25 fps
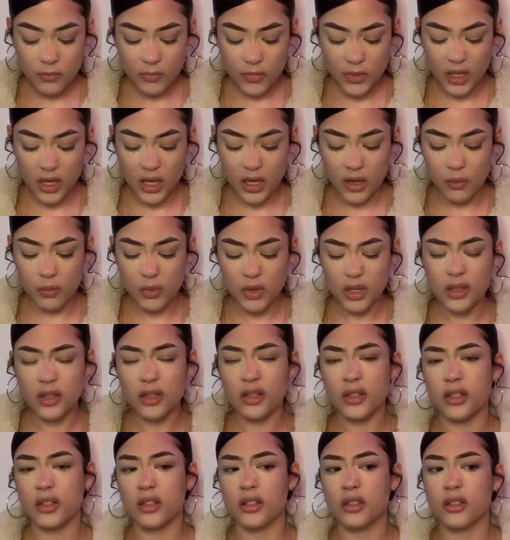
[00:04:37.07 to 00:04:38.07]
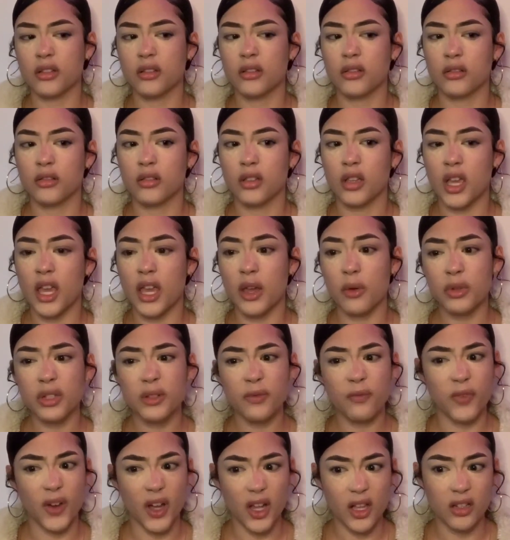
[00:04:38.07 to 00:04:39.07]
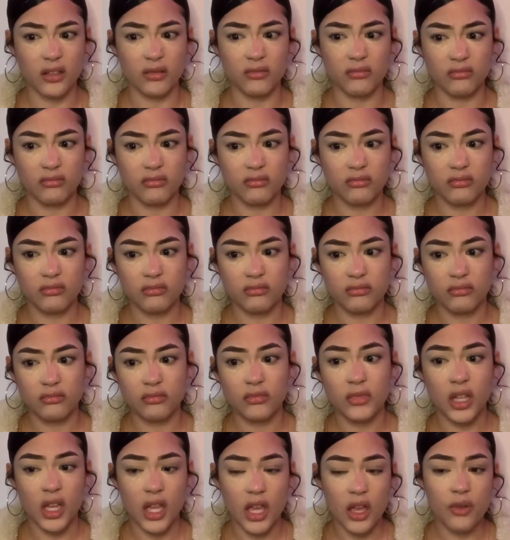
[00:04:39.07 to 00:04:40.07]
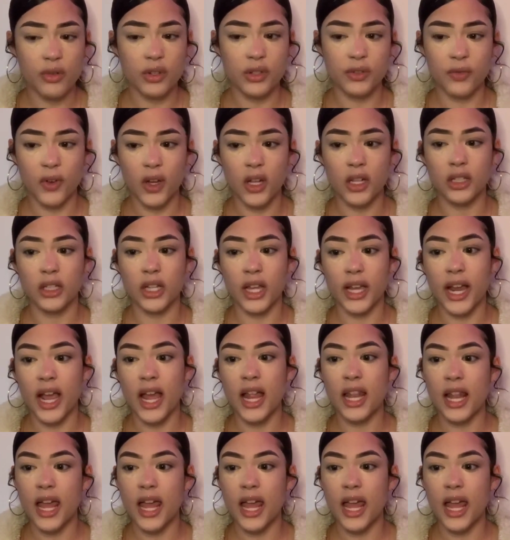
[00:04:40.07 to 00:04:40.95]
it was fun. It was fun. Like I